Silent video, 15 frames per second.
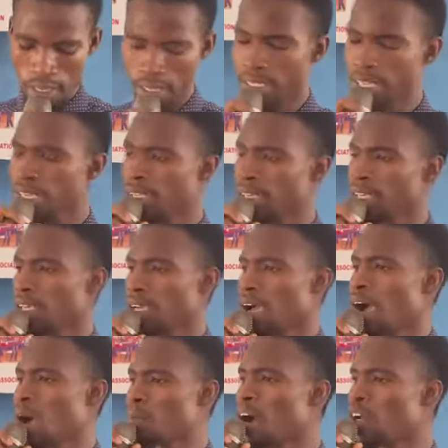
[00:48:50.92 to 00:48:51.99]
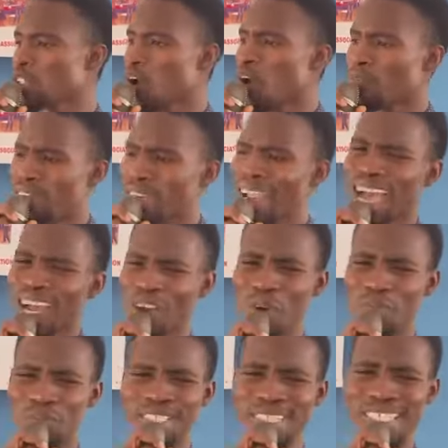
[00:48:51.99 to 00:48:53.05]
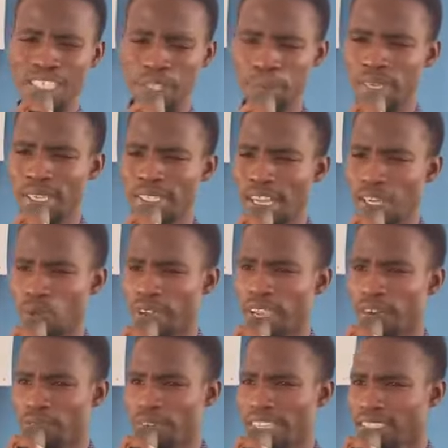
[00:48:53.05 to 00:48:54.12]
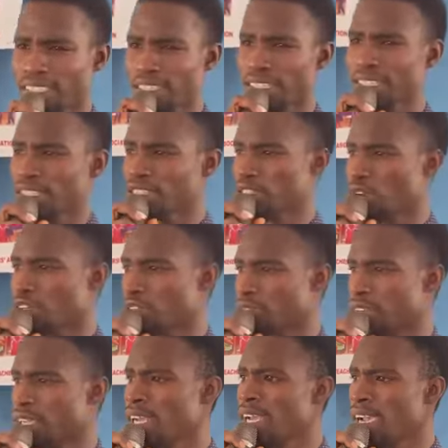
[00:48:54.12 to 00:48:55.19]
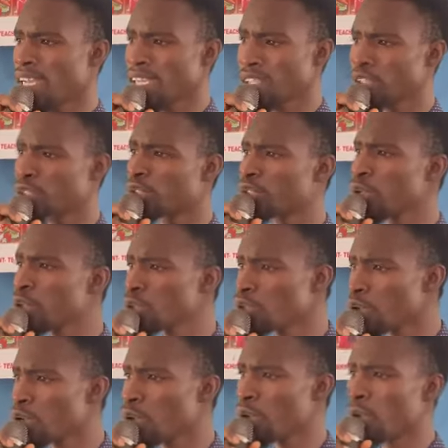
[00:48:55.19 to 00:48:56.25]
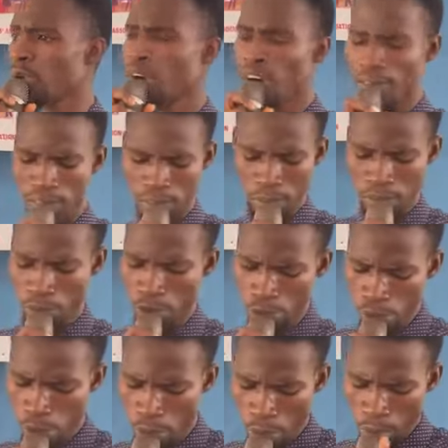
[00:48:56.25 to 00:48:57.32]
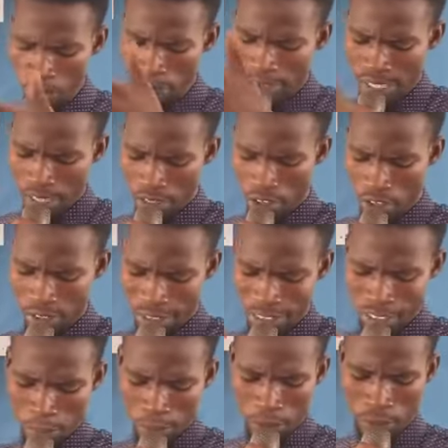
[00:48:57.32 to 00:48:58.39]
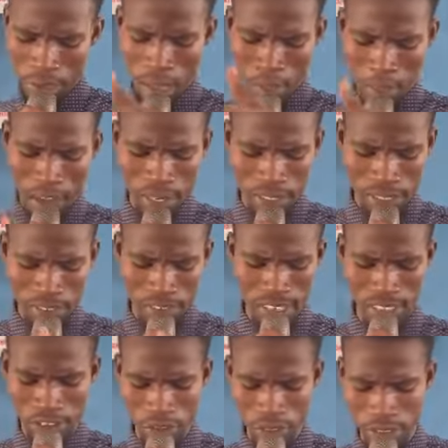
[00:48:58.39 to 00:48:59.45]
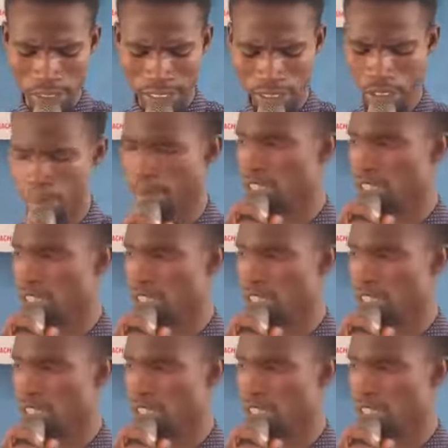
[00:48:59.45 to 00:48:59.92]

the amount of lack of discipline that we are facing in this country, it is due to your misconception about the traditional teaching